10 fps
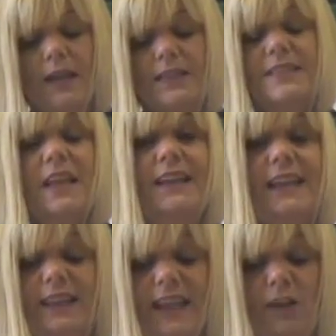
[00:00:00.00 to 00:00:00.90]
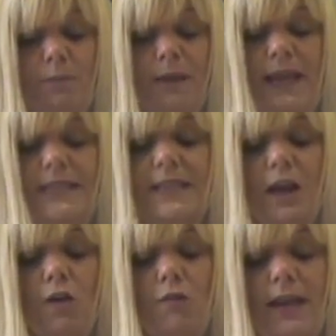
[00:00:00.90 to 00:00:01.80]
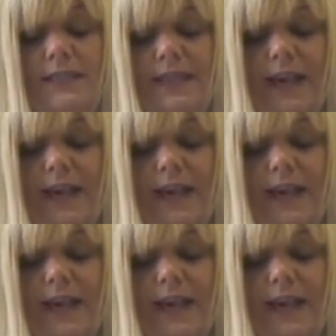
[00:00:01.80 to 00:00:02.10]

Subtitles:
The slightly thicker piece, rest